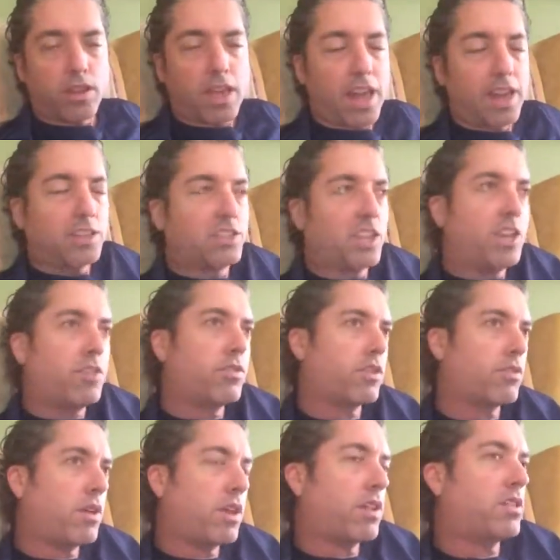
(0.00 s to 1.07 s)
Alexander the
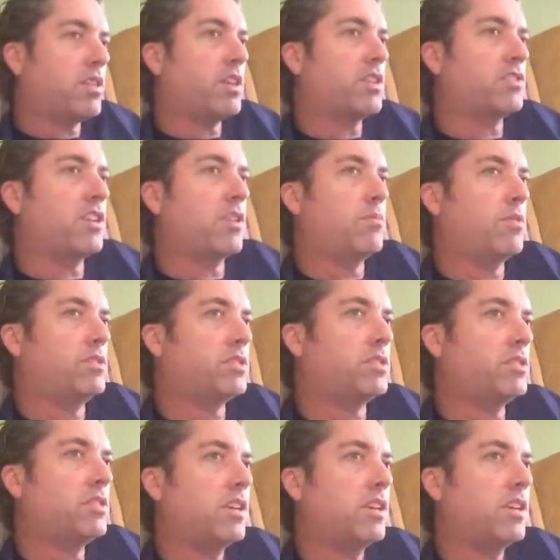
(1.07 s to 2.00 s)
Great, I think his name was.